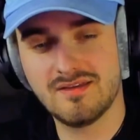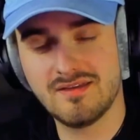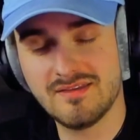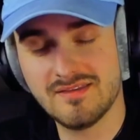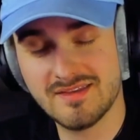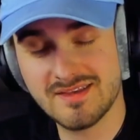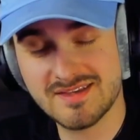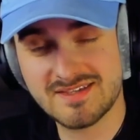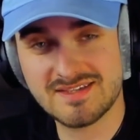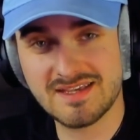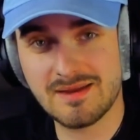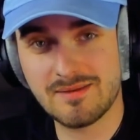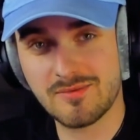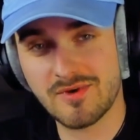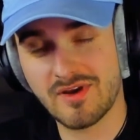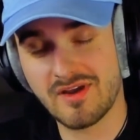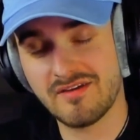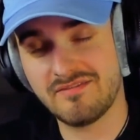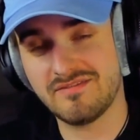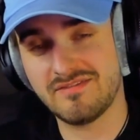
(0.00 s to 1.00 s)
This
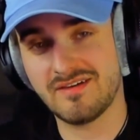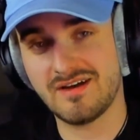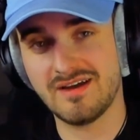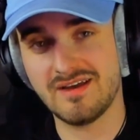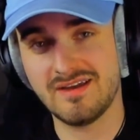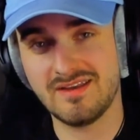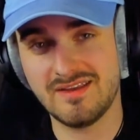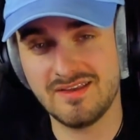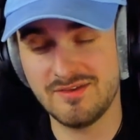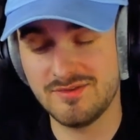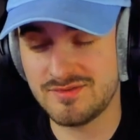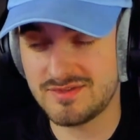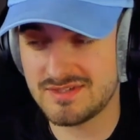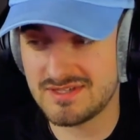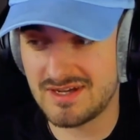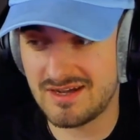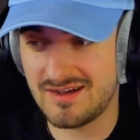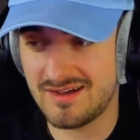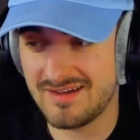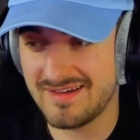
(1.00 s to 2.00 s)
samurai fight, you
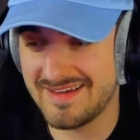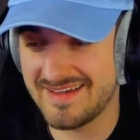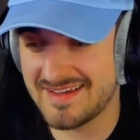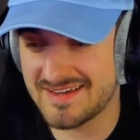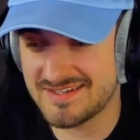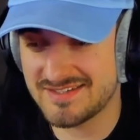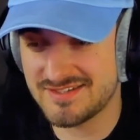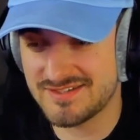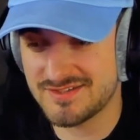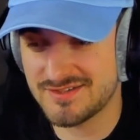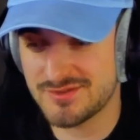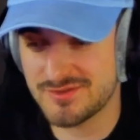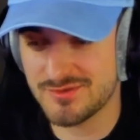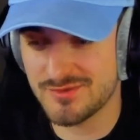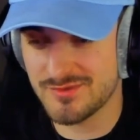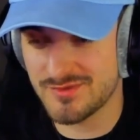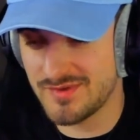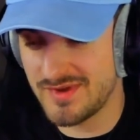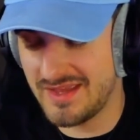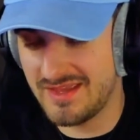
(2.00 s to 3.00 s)
saw
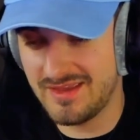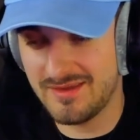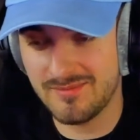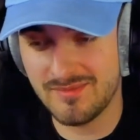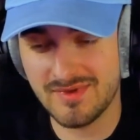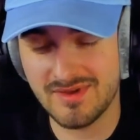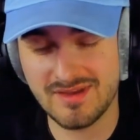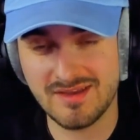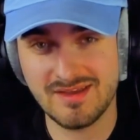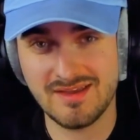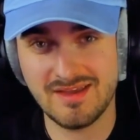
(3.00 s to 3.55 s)
extreme